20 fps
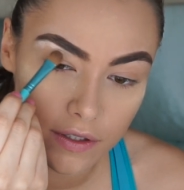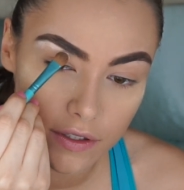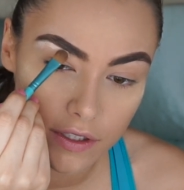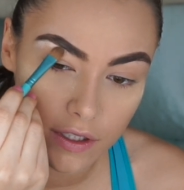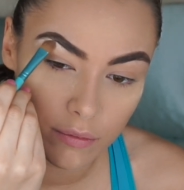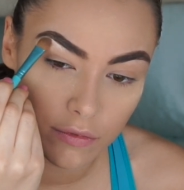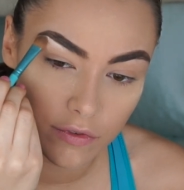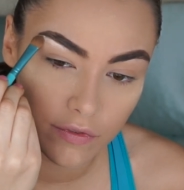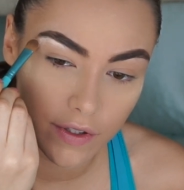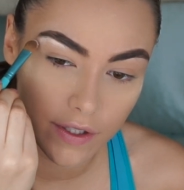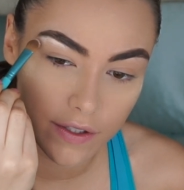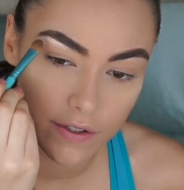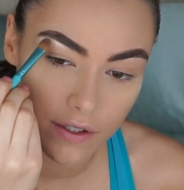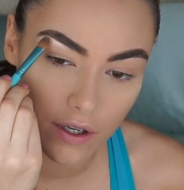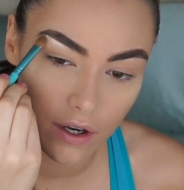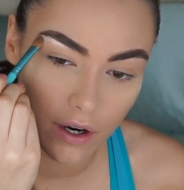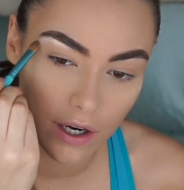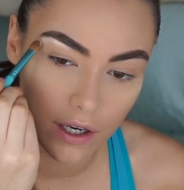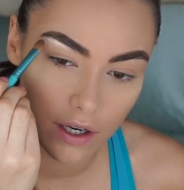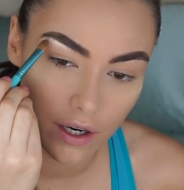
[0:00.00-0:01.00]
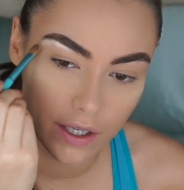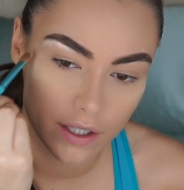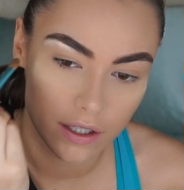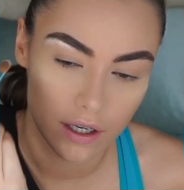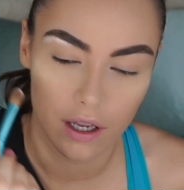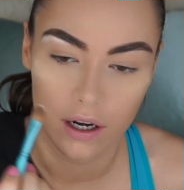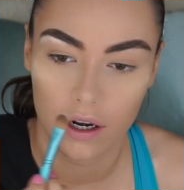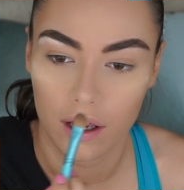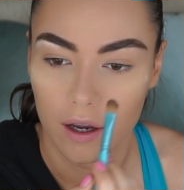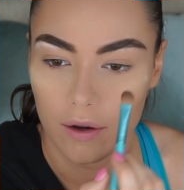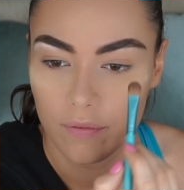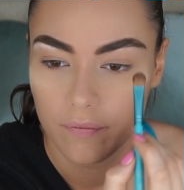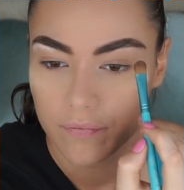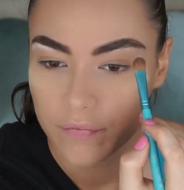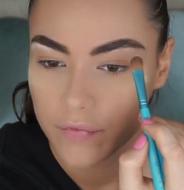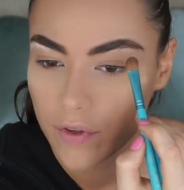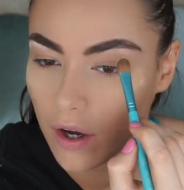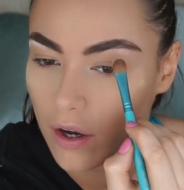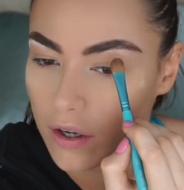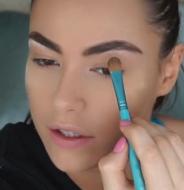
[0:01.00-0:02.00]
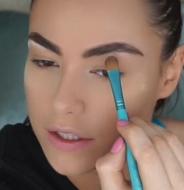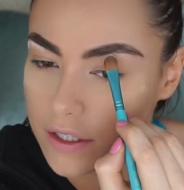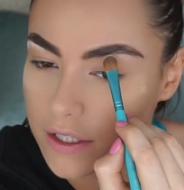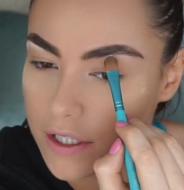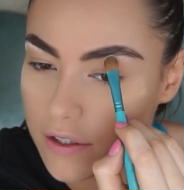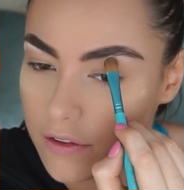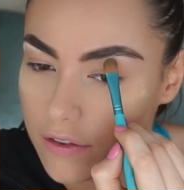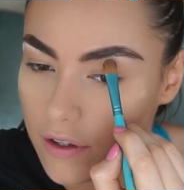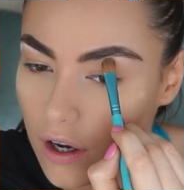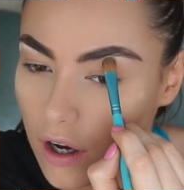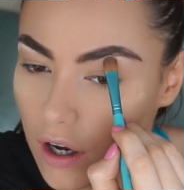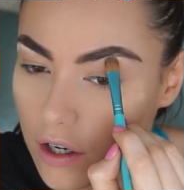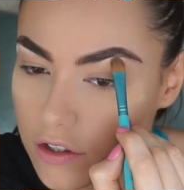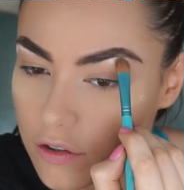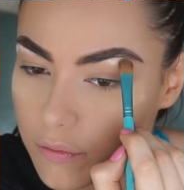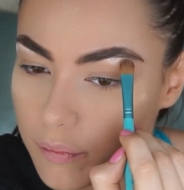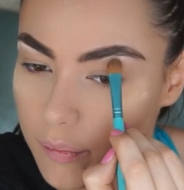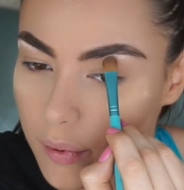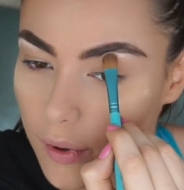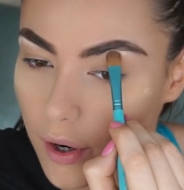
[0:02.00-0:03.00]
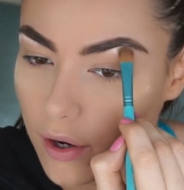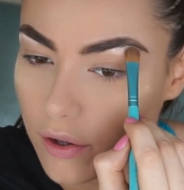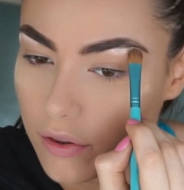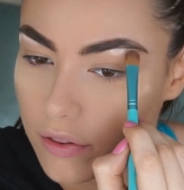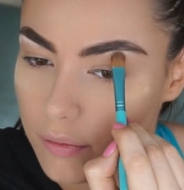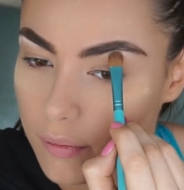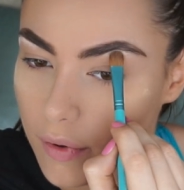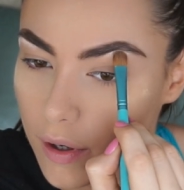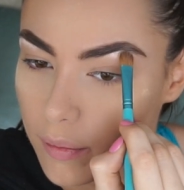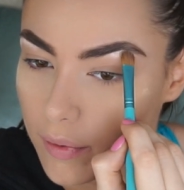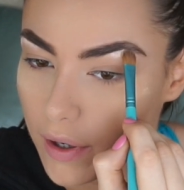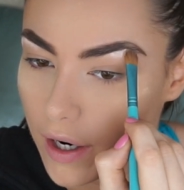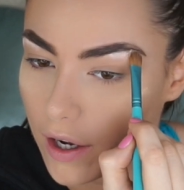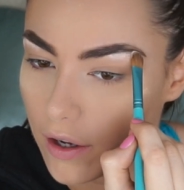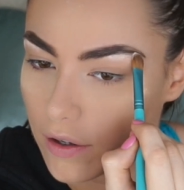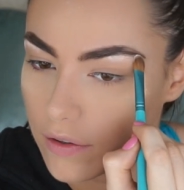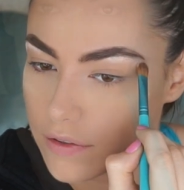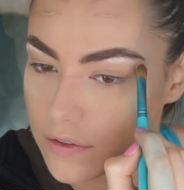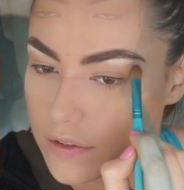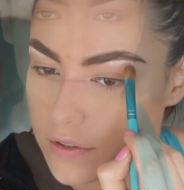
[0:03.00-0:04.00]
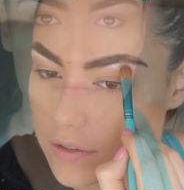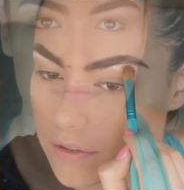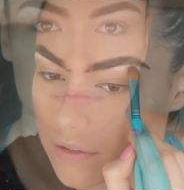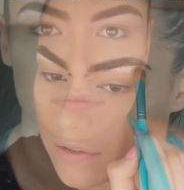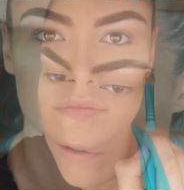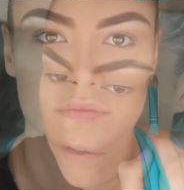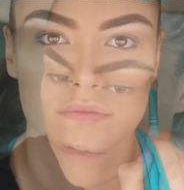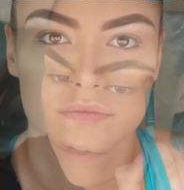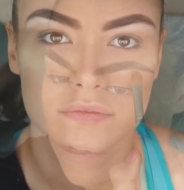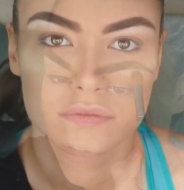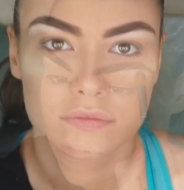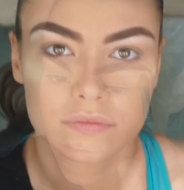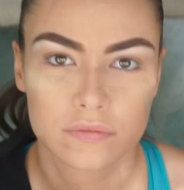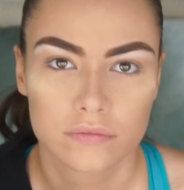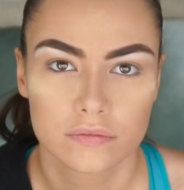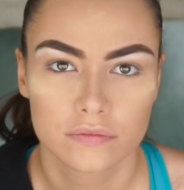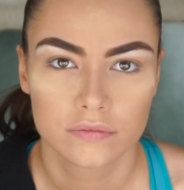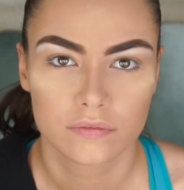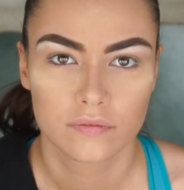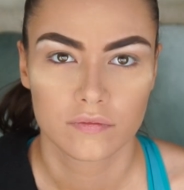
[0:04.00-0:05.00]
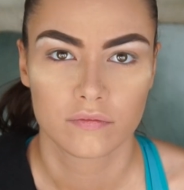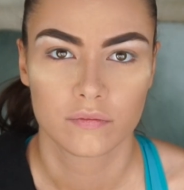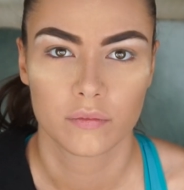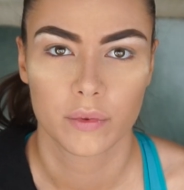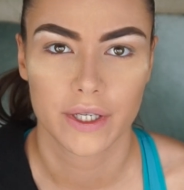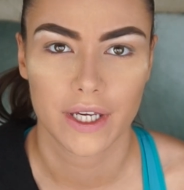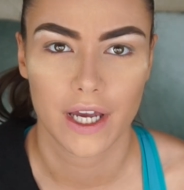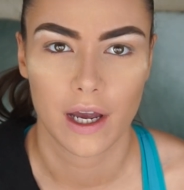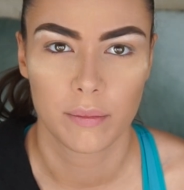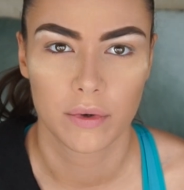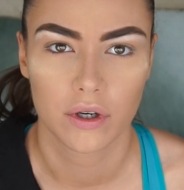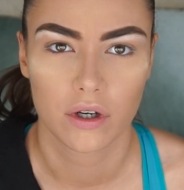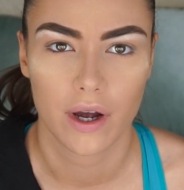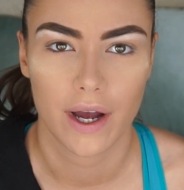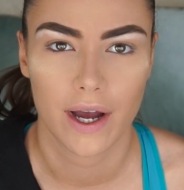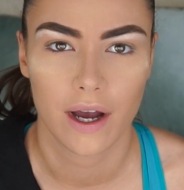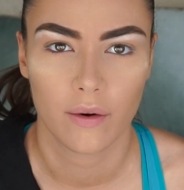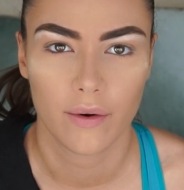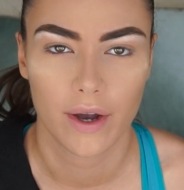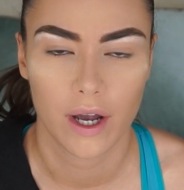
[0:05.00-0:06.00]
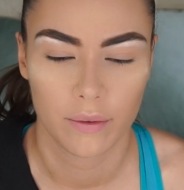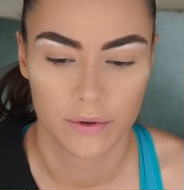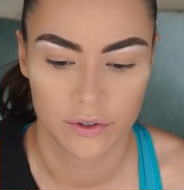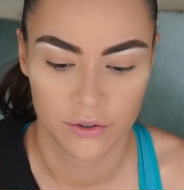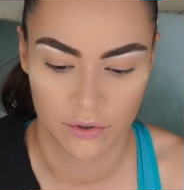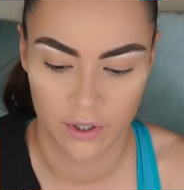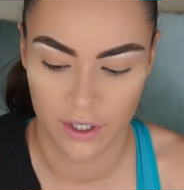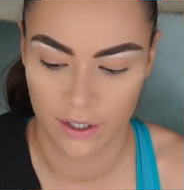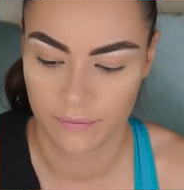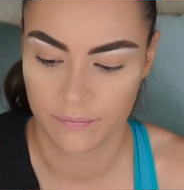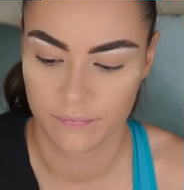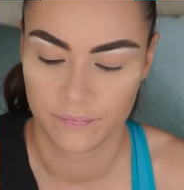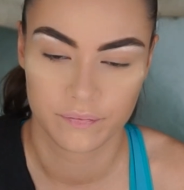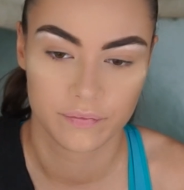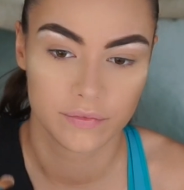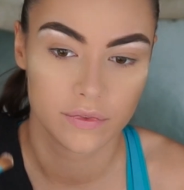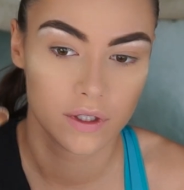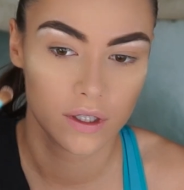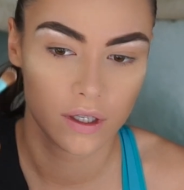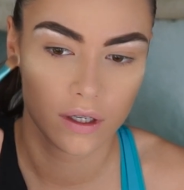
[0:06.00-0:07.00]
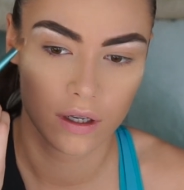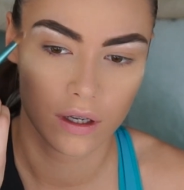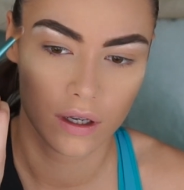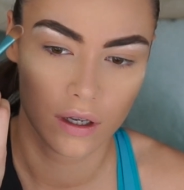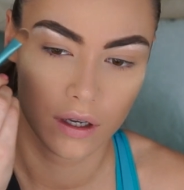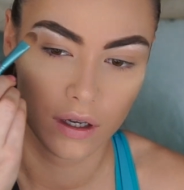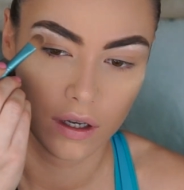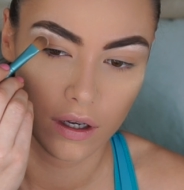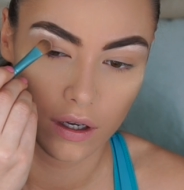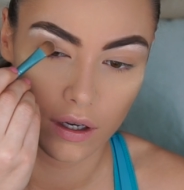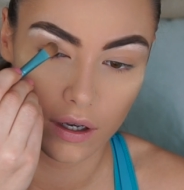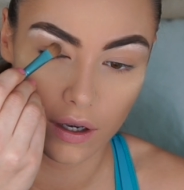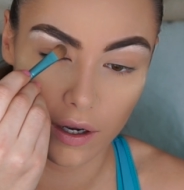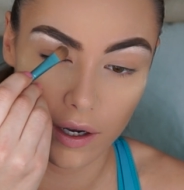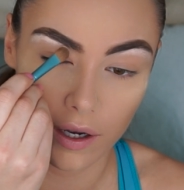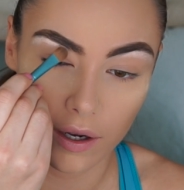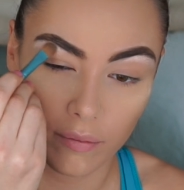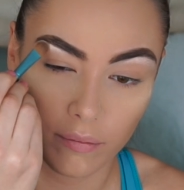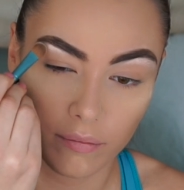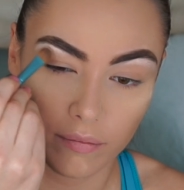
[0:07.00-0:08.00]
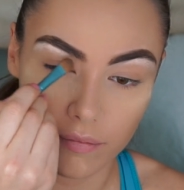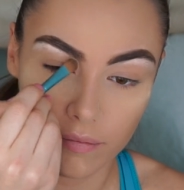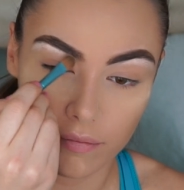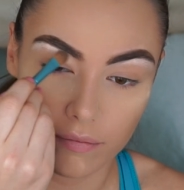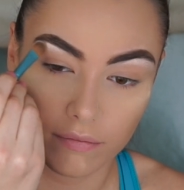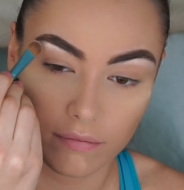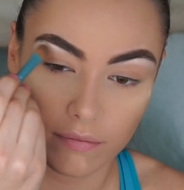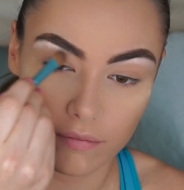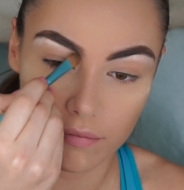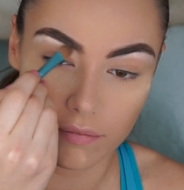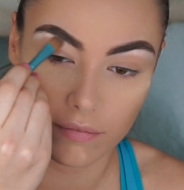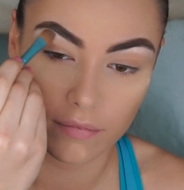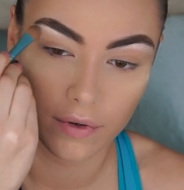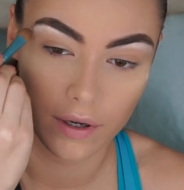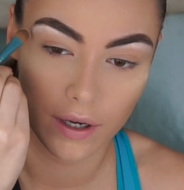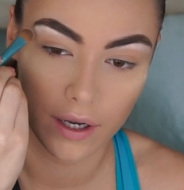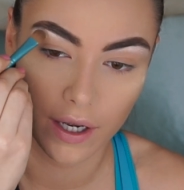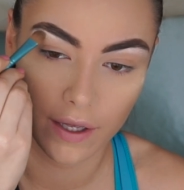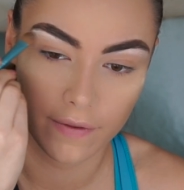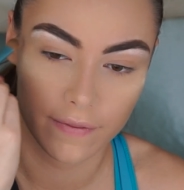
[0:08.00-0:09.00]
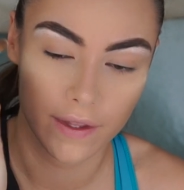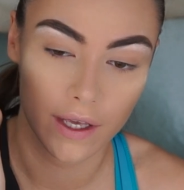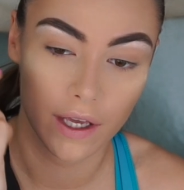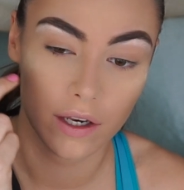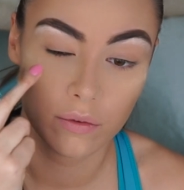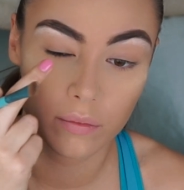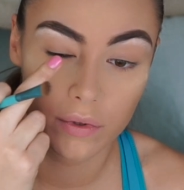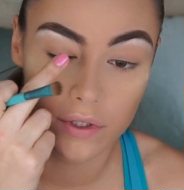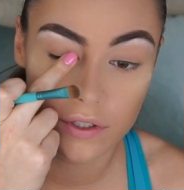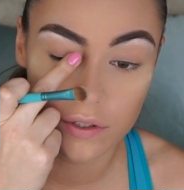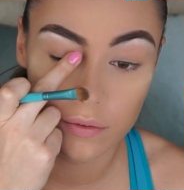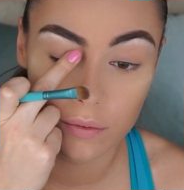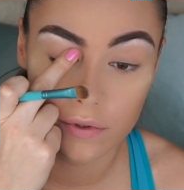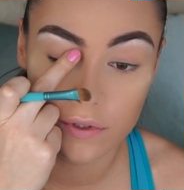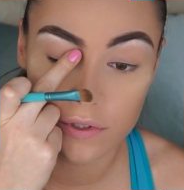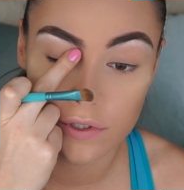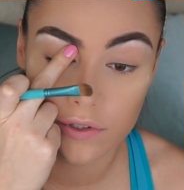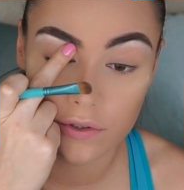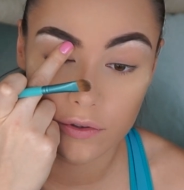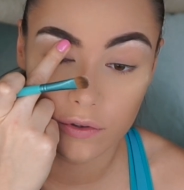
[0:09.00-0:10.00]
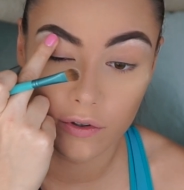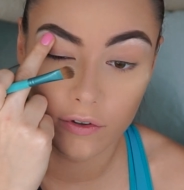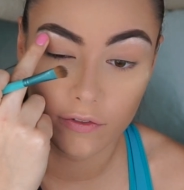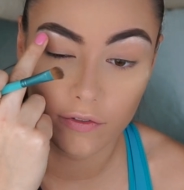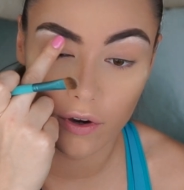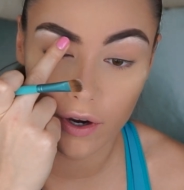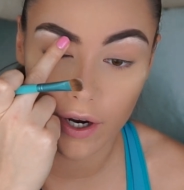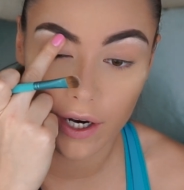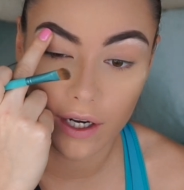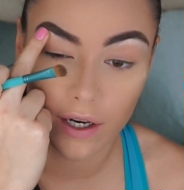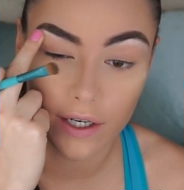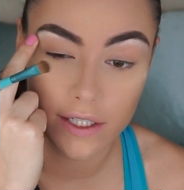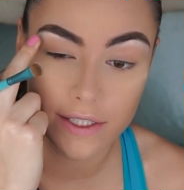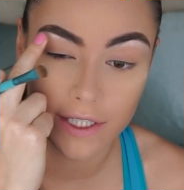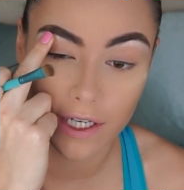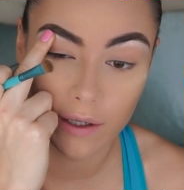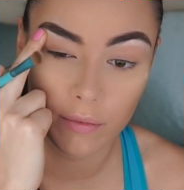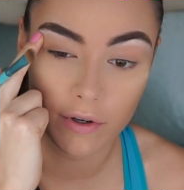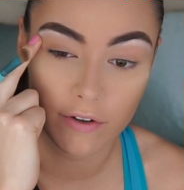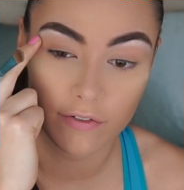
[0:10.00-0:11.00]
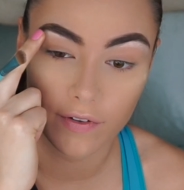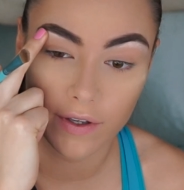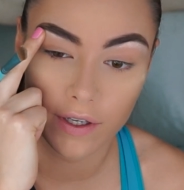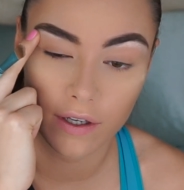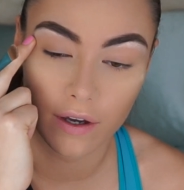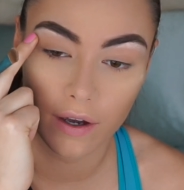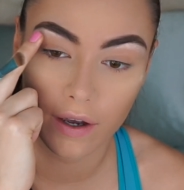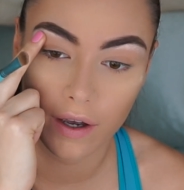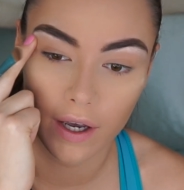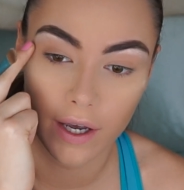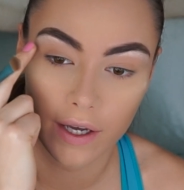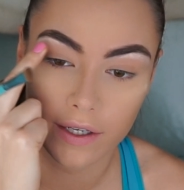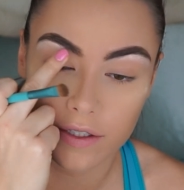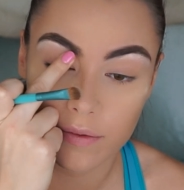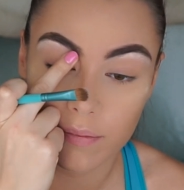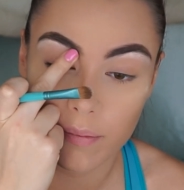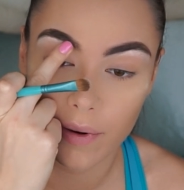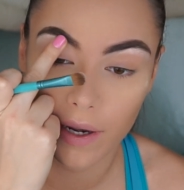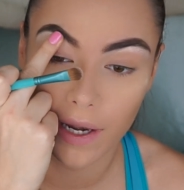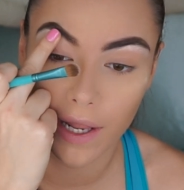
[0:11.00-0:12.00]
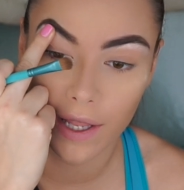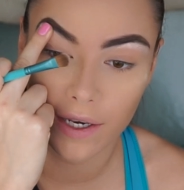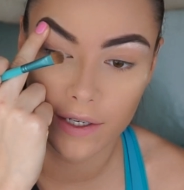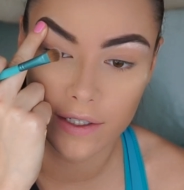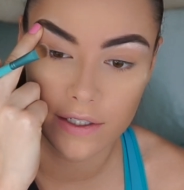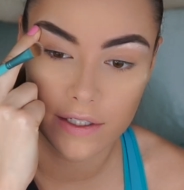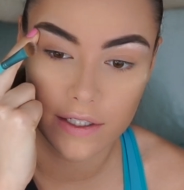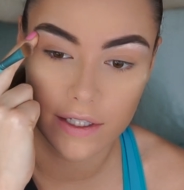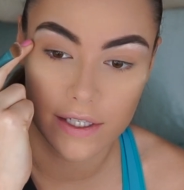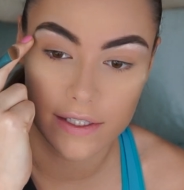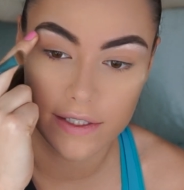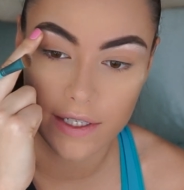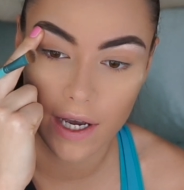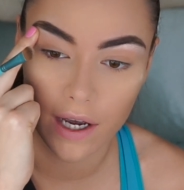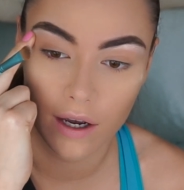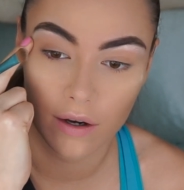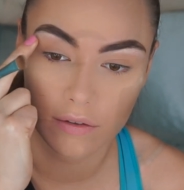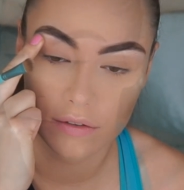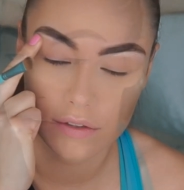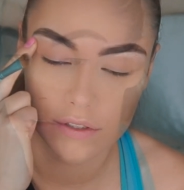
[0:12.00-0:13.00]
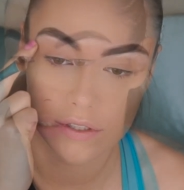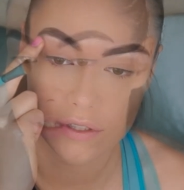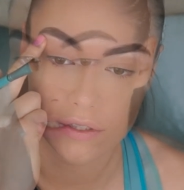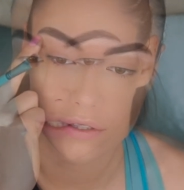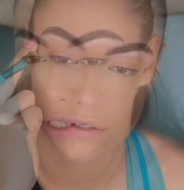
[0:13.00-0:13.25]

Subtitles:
some of this highlight colour underneath the arch of both my brows. My camera cut out, how annoying. And then we just want to sort of, I like to take my finger and blend this out.